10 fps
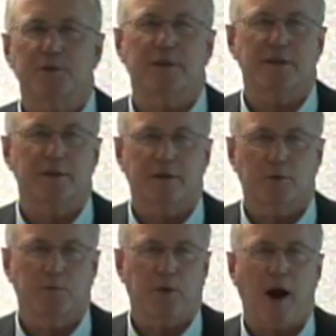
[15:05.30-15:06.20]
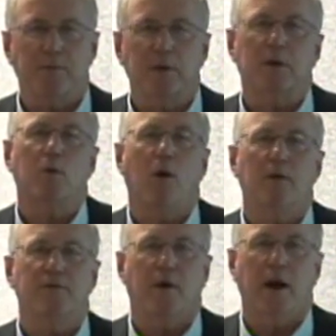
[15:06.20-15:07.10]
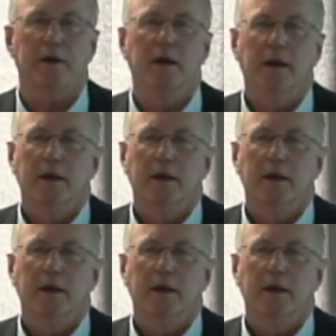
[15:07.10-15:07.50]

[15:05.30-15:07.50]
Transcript: the properly qualified